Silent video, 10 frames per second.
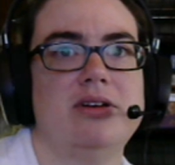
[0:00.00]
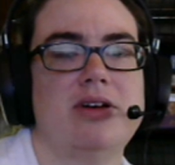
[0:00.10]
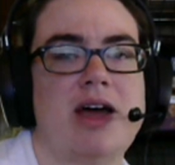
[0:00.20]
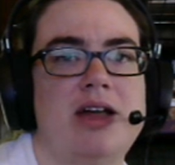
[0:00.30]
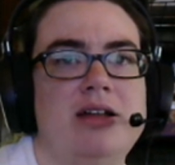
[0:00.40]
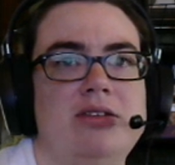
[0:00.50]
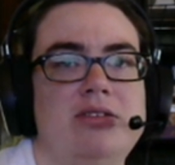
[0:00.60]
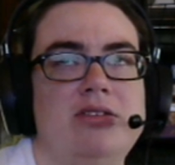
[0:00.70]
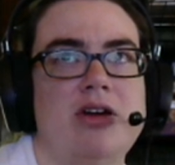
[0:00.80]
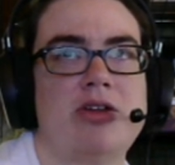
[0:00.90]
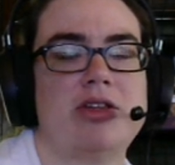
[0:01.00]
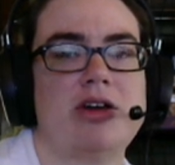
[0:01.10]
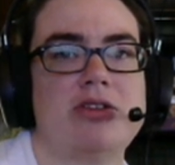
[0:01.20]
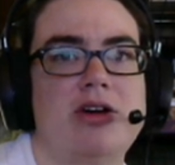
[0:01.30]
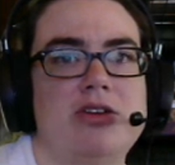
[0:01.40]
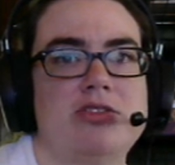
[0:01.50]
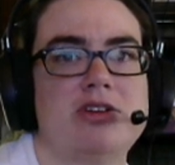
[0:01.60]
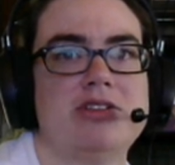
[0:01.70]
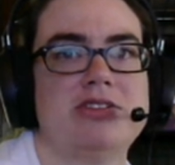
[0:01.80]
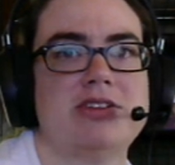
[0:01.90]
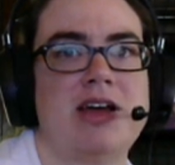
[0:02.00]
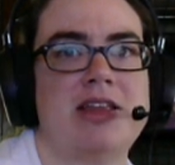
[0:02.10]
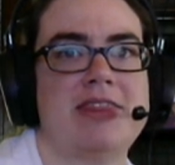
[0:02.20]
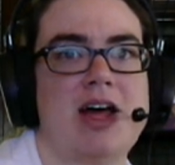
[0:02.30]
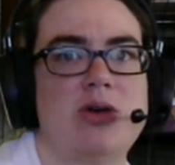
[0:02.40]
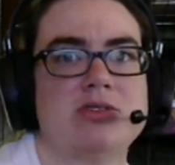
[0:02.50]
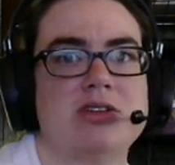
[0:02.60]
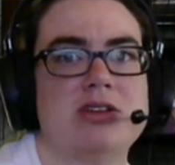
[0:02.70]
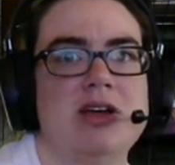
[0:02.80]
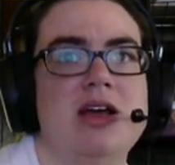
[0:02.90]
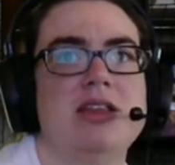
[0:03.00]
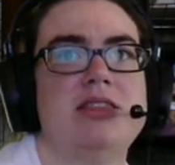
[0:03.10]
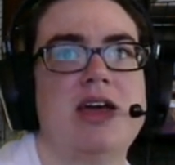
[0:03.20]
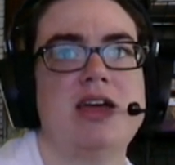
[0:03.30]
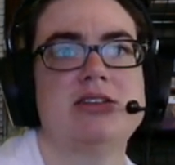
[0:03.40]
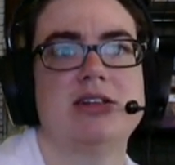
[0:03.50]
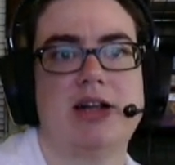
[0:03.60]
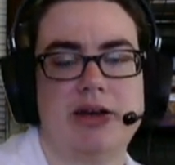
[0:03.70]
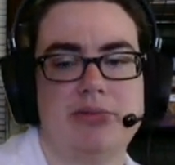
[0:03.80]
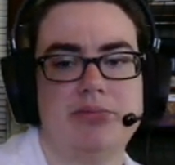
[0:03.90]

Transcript: and all the other hundreds and 1,000, they decline.